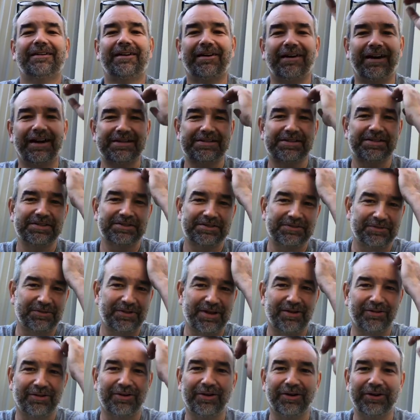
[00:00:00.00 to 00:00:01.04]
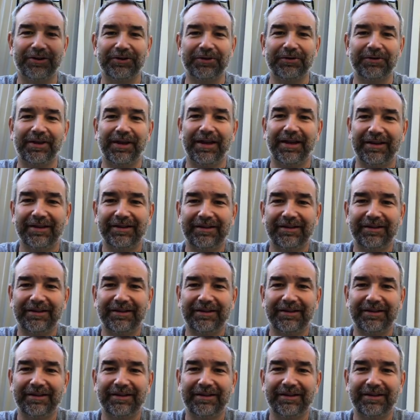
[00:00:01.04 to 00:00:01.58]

All right, Cecil, I'll go ahead and do that.